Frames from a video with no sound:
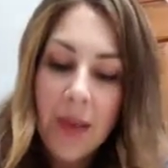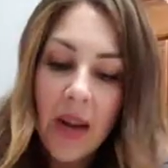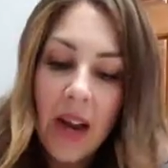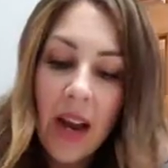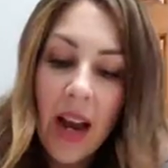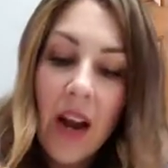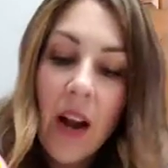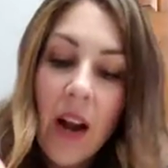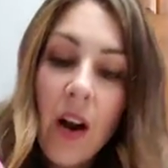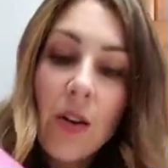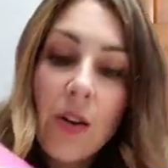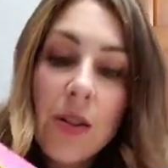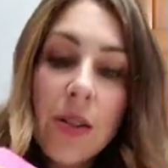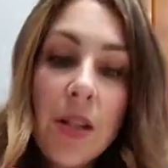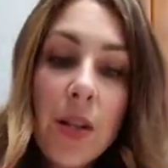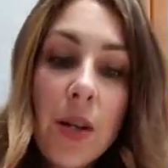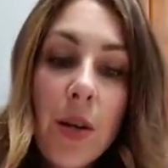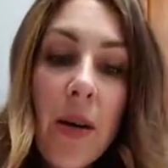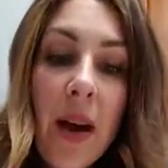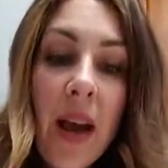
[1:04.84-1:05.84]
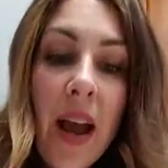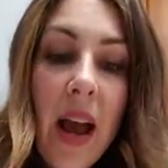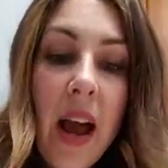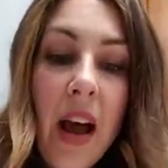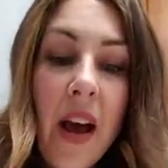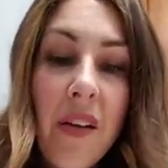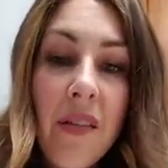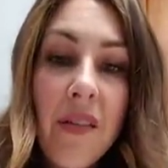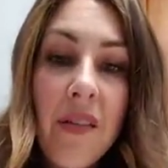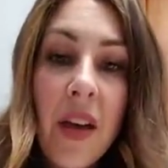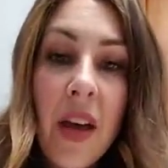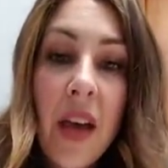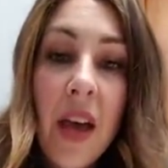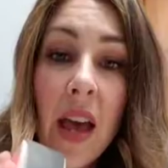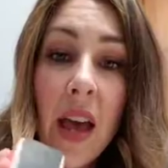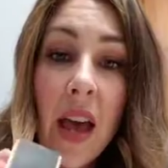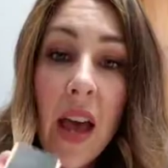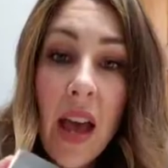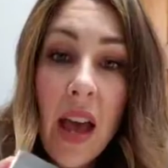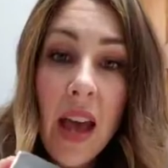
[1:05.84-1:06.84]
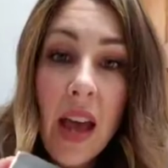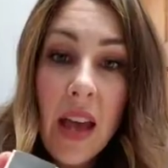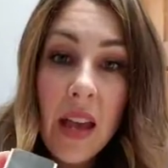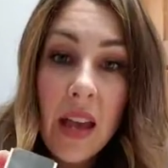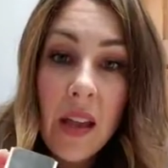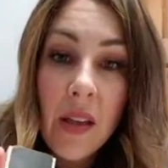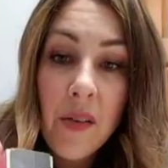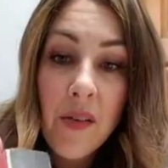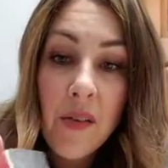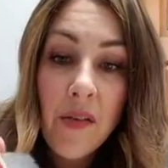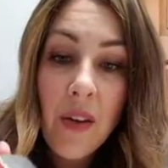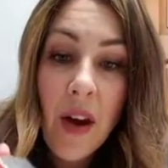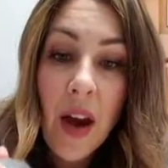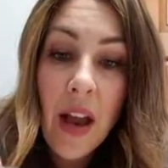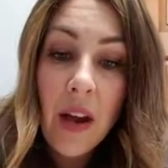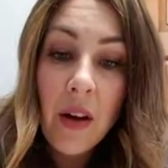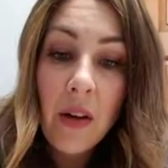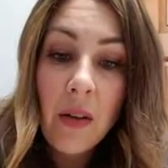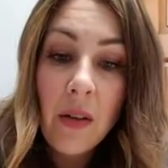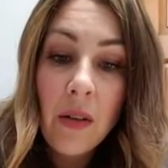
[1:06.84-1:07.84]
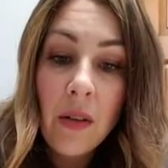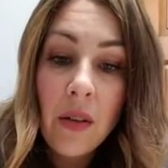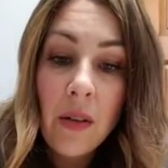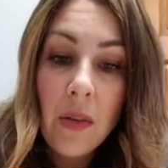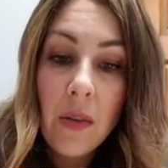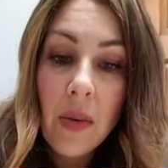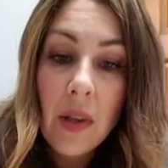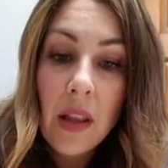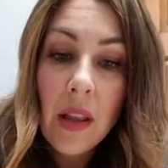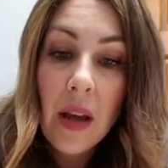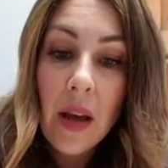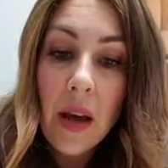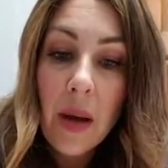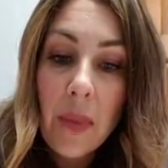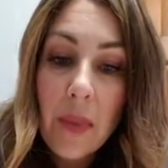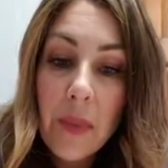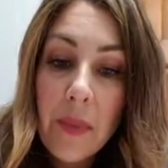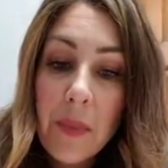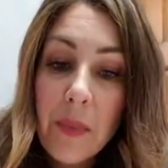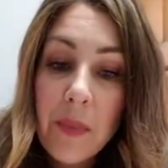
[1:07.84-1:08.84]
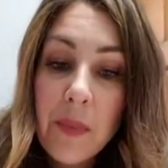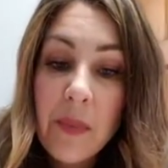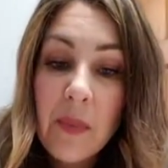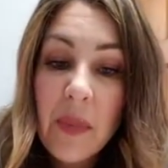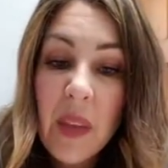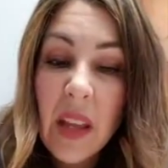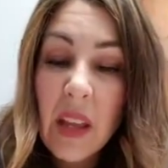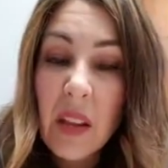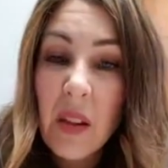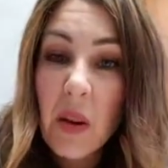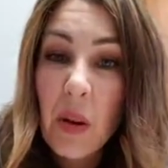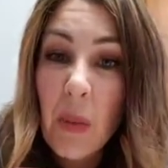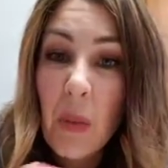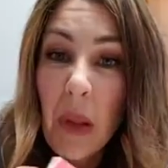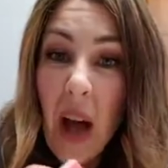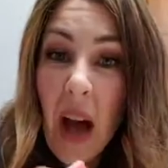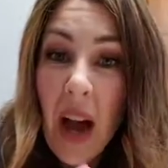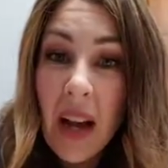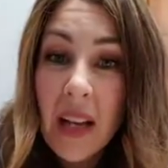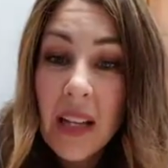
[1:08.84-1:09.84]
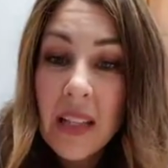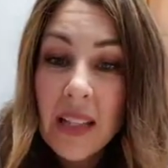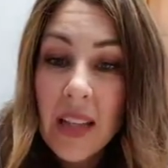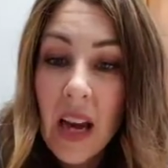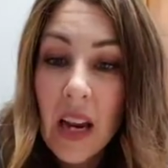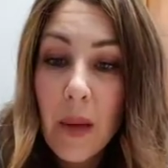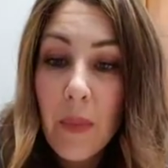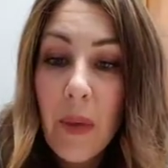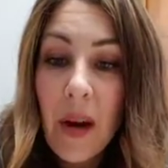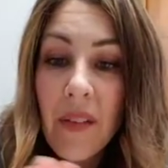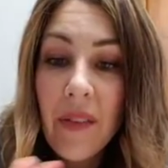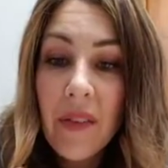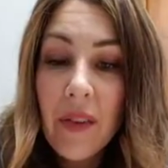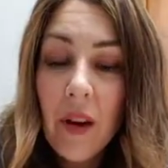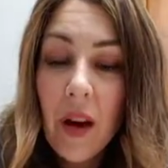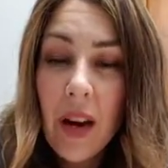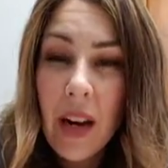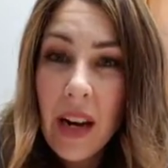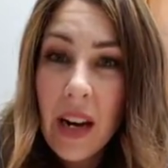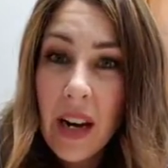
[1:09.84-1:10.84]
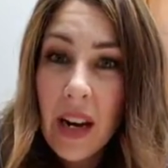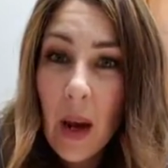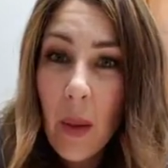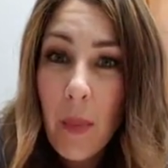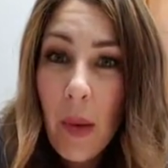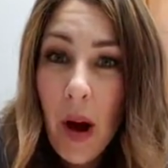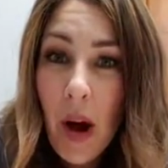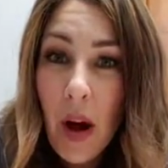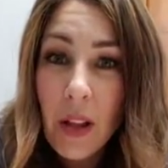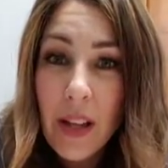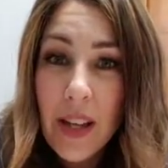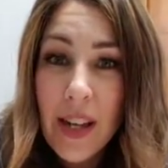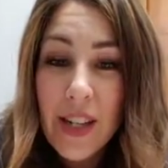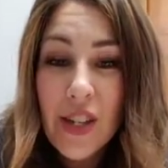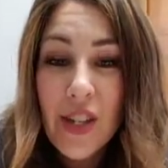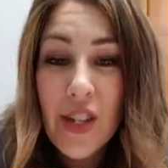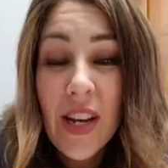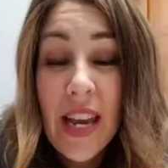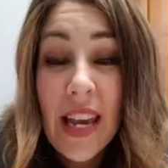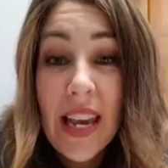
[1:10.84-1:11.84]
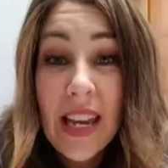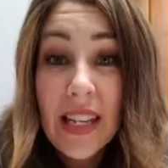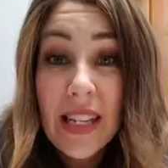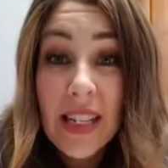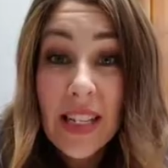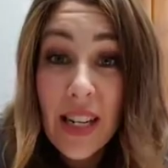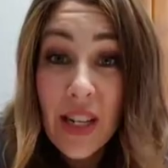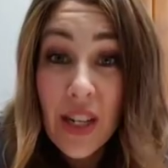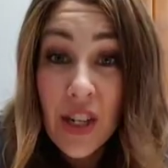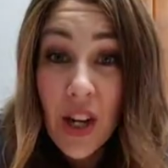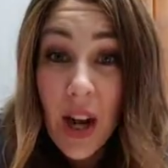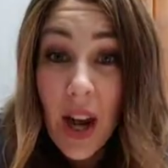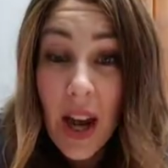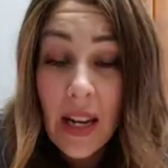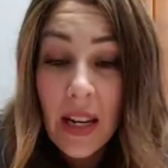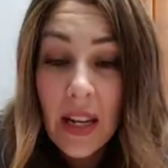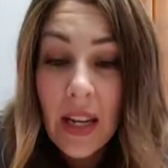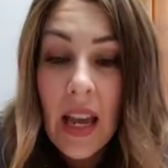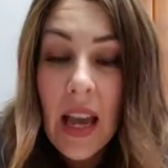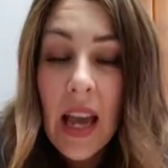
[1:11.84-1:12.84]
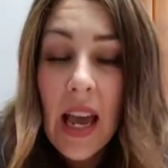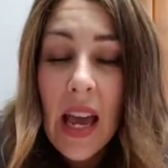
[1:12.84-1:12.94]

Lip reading: I also have a file, like little block. It's got a buffer on it, a polish, and a shine.